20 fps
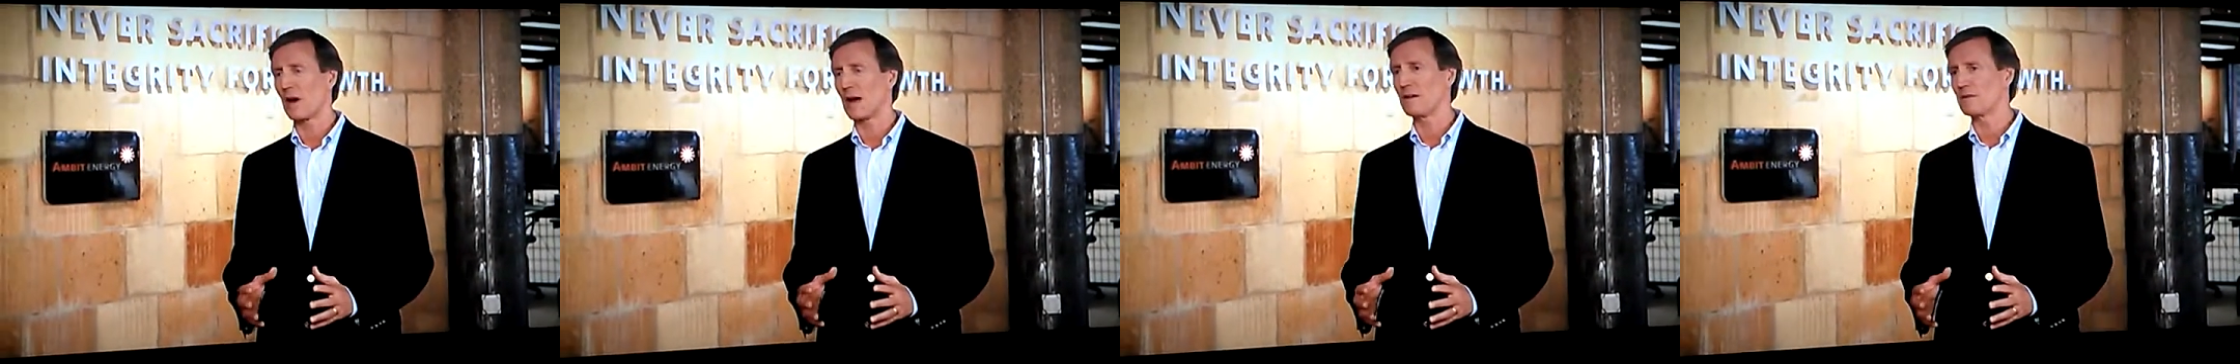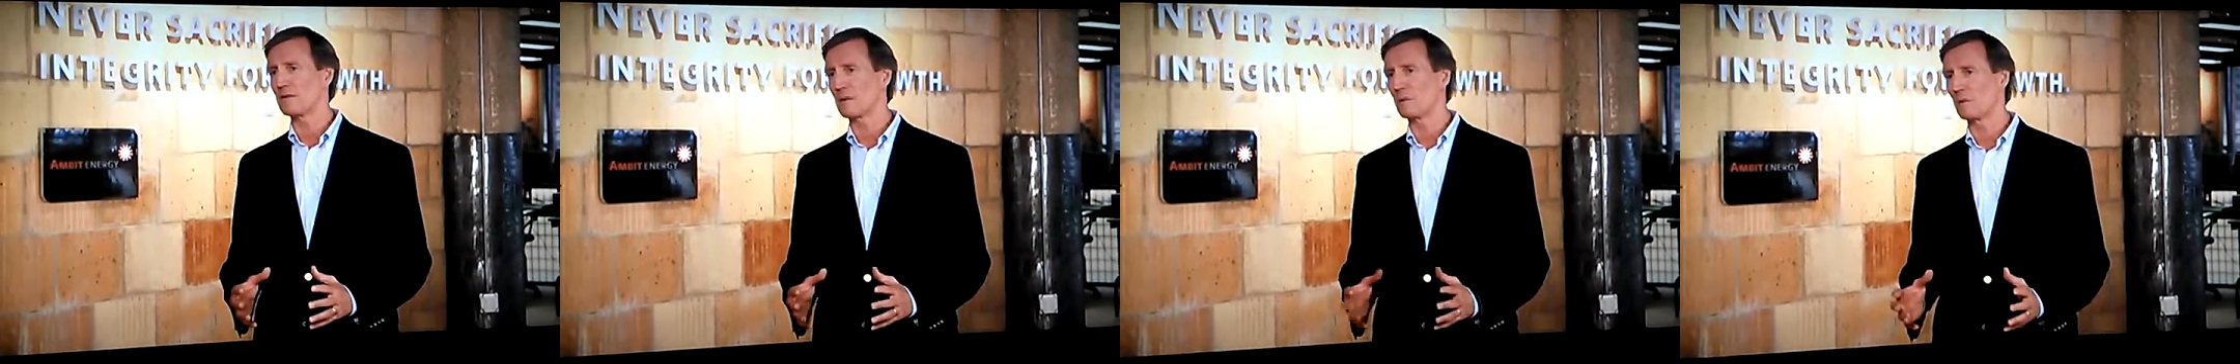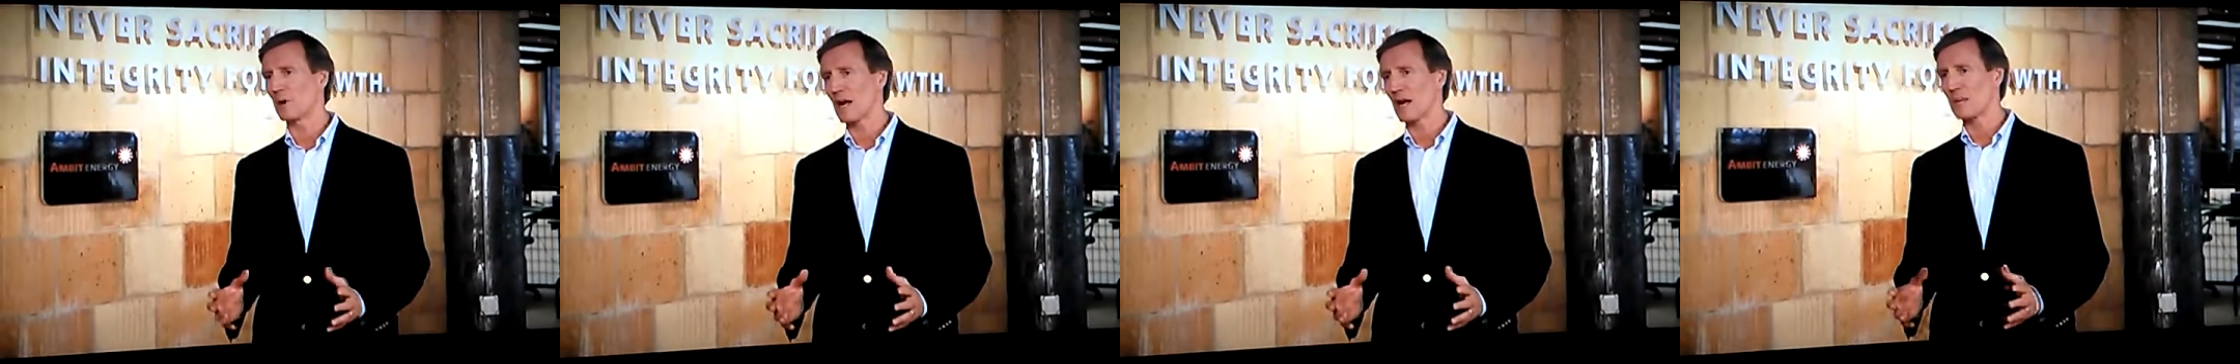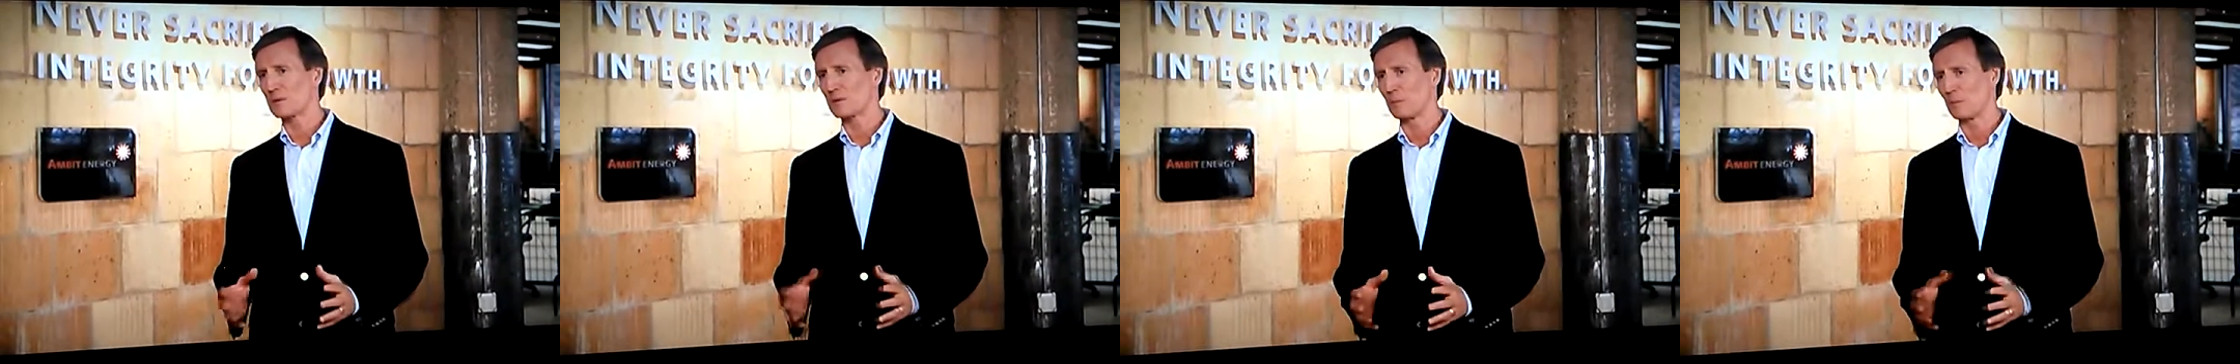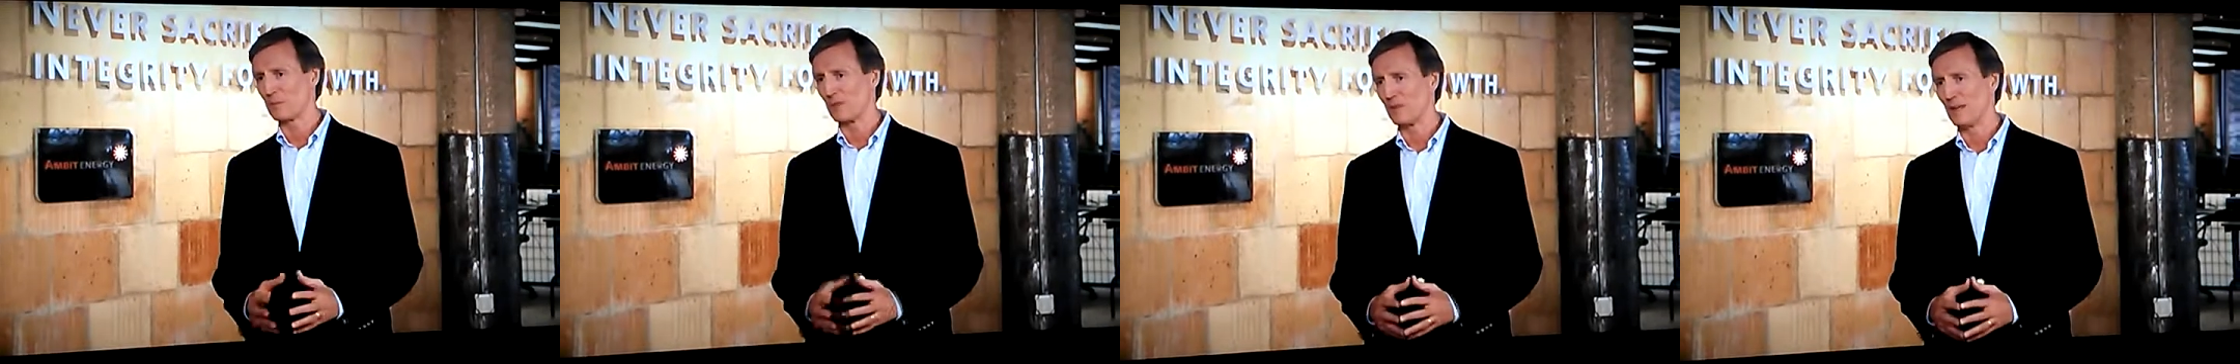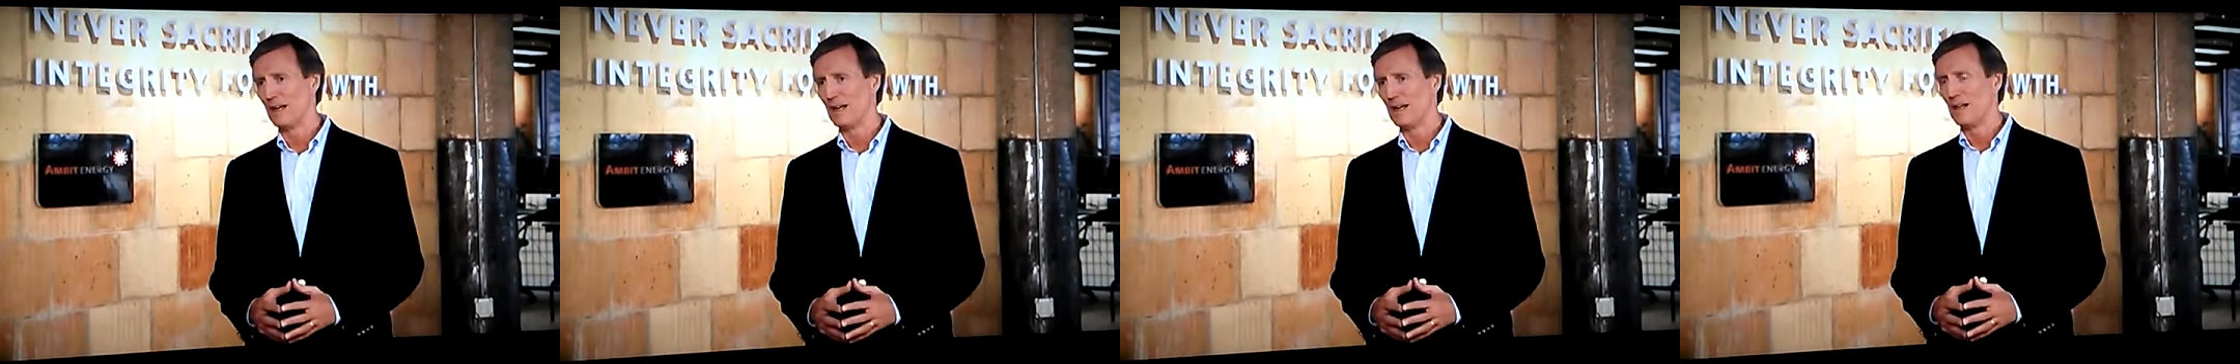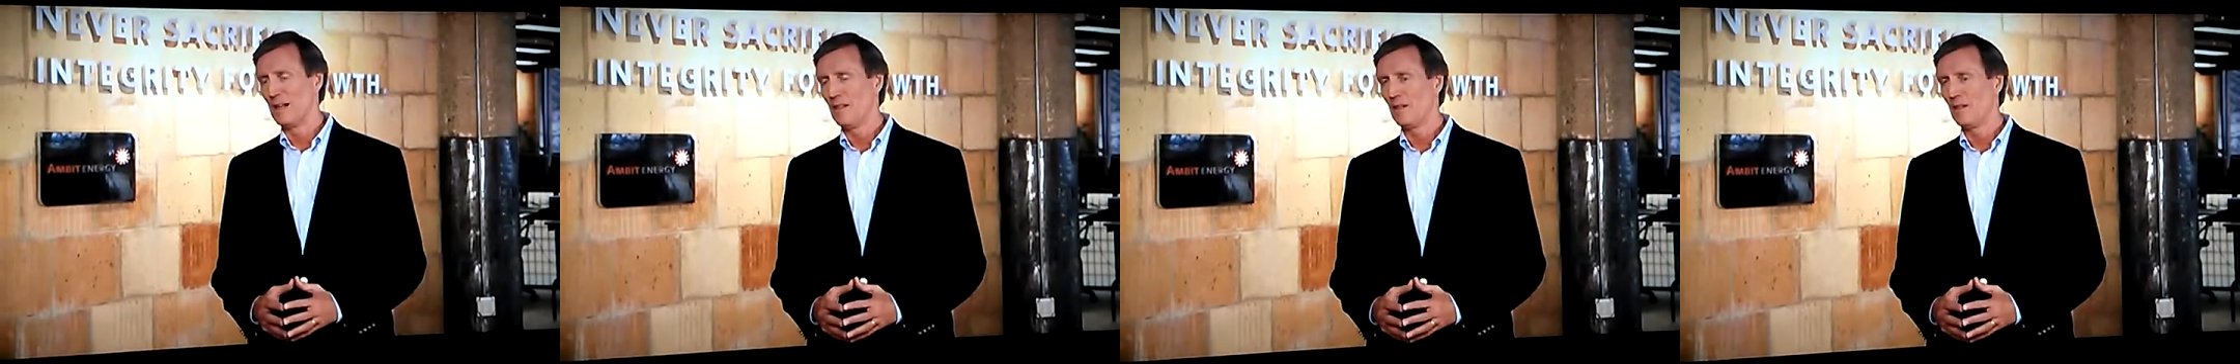thrived and prospered.